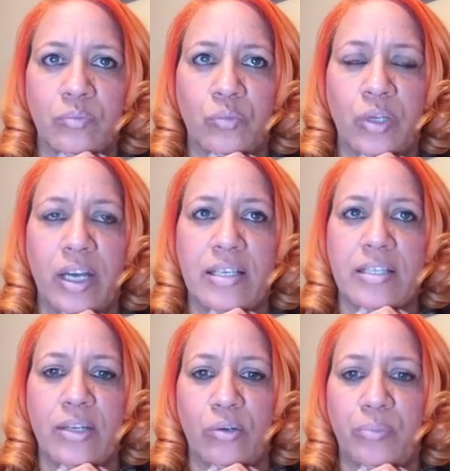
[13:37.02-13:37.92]
Okay, I
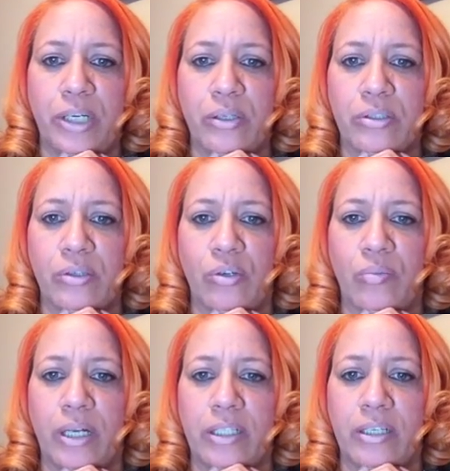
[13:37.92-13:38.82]
see it on Periscope.
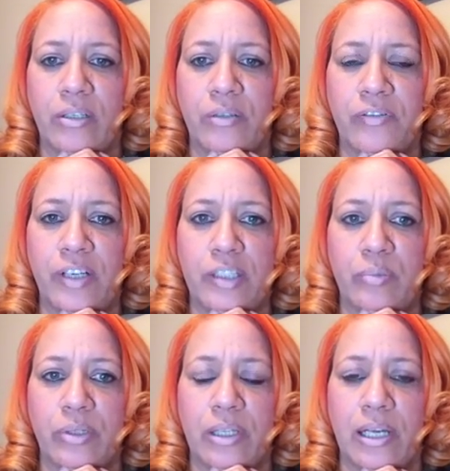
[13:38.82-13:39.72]
I need it on
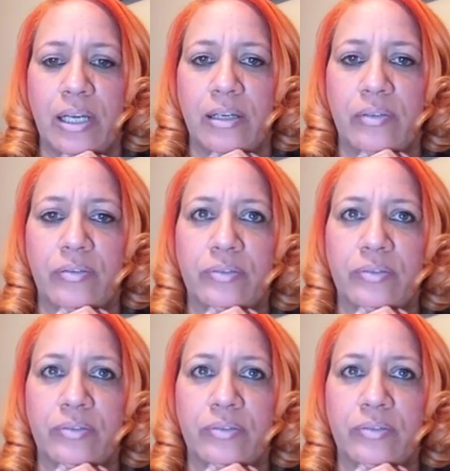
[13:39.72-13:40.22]
Facebook Live.